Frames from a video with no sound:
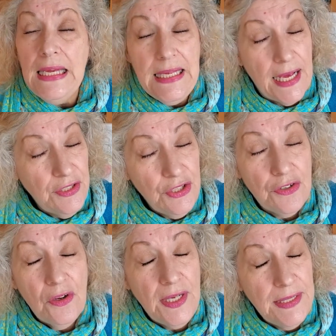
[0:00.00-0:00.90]
Yes,
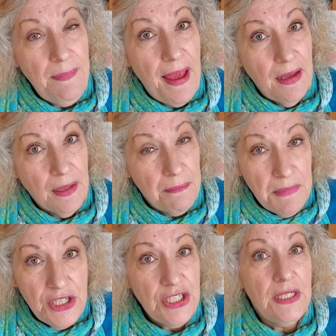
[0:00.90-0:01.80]
you're going to pay a
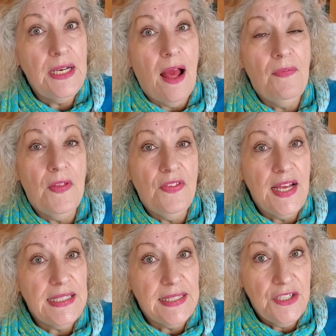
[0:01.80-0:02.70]
commission on the
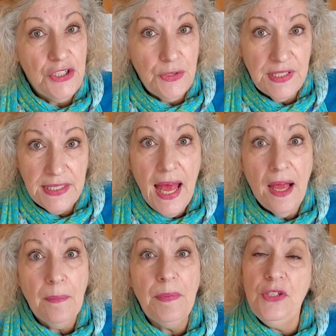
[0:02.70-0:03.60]
things that you
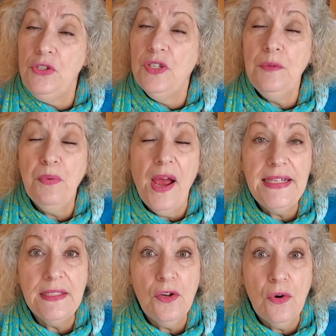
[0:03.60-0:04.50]
sell, but you can
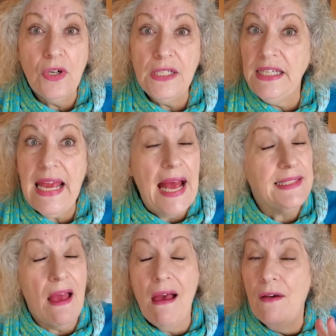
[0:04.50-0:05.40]
price accordingly
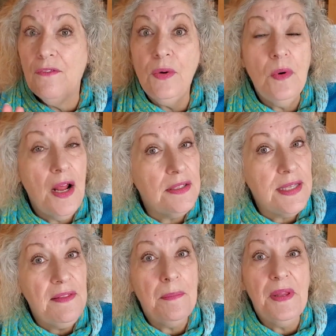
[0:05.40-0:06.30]
as everyone else
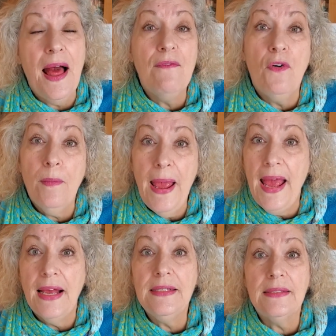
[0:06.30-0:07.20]
on the platform
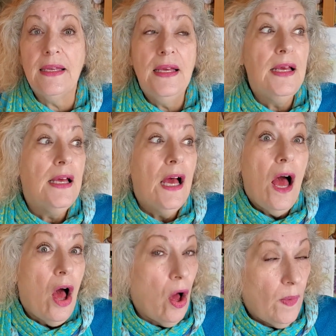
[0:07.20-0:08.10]
has.
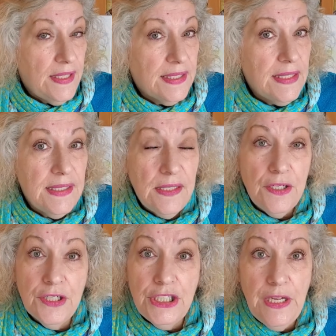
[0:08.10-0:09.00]
Always
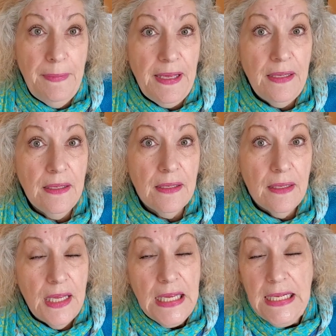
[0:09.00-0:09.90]
consider shipping,
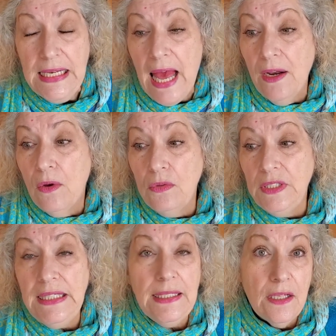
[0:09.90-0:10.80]
not
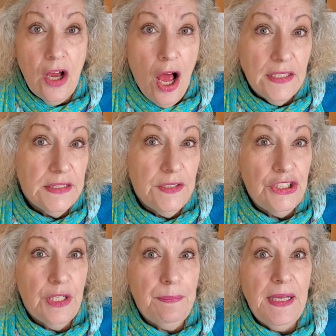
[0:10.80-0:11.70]
only the cost of
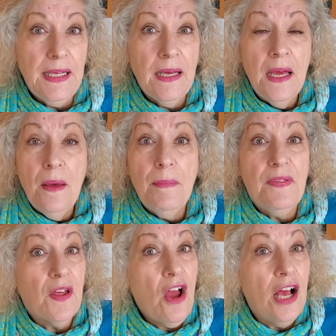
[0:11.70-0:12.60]
shipping,
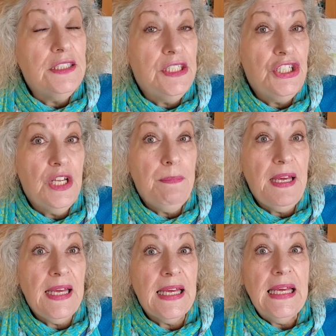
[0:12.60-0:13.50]
but the cost of
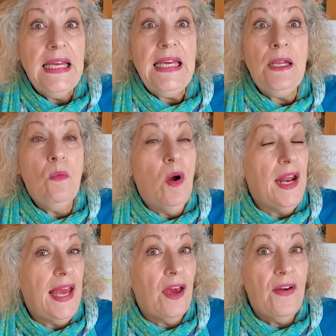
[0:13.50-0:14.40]
shipping in
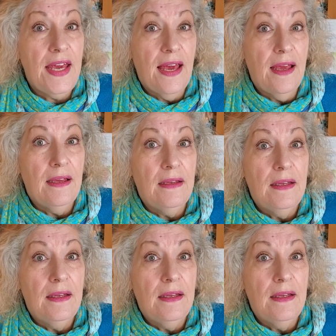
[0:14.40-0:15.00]
what area.